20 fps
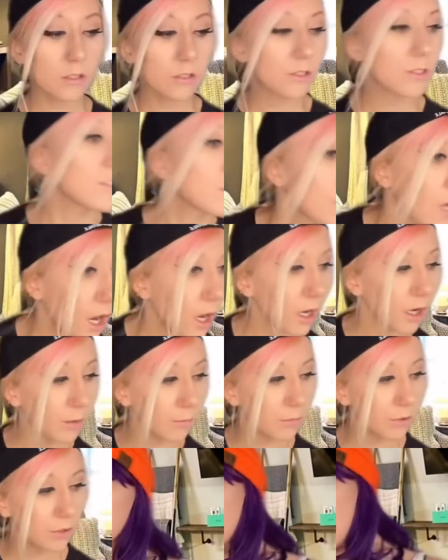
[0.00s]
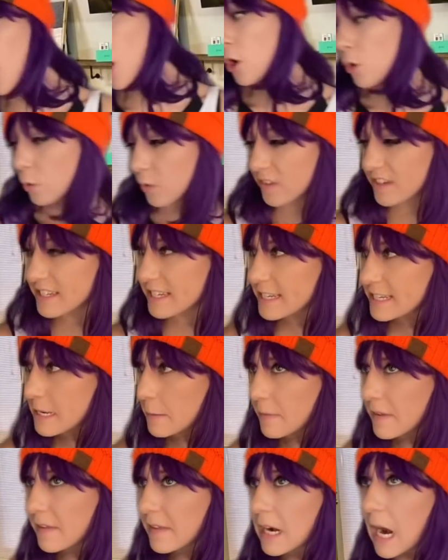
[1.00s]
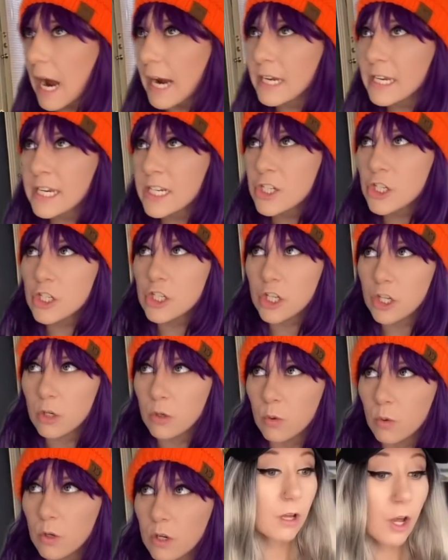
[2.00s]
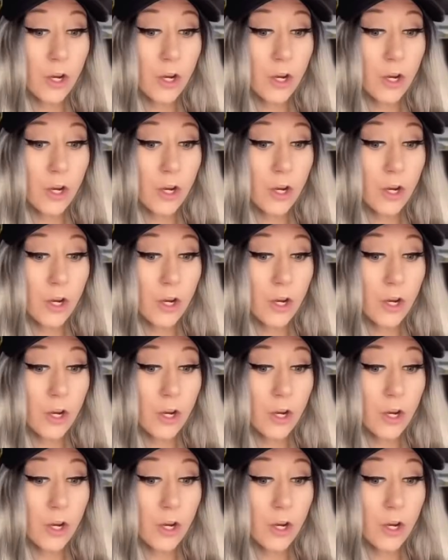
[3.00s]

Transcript: Stop. No, this is something that I need to do.